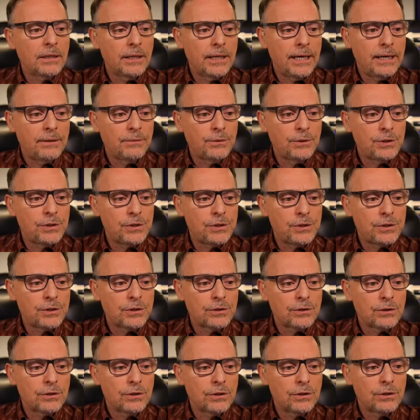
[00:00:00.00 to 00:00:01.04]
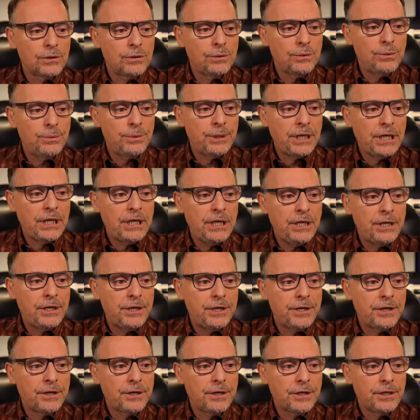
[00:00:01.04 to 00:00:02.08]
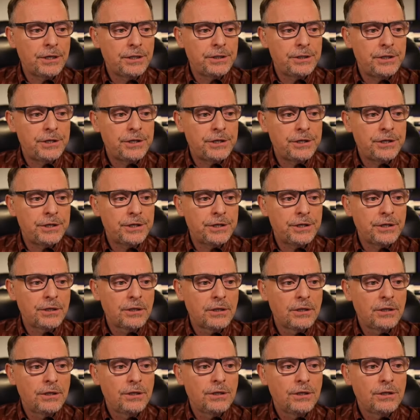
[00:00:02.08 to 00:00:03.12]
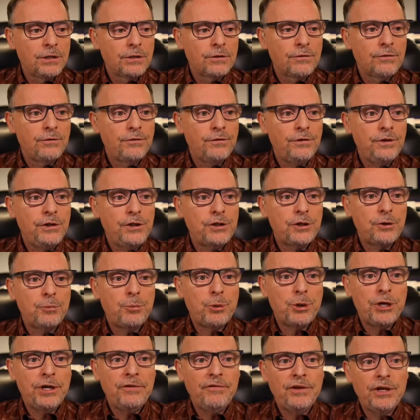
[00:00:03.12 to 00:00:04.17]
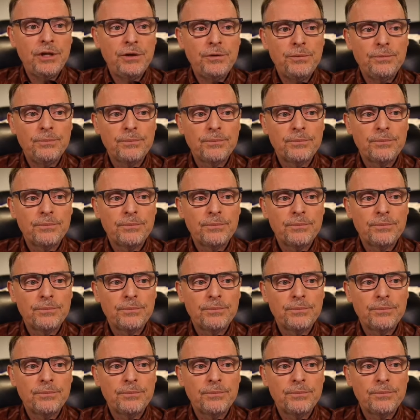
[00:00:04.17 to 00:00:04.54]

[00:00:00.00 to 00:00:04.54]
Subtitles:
was over here under feature preview,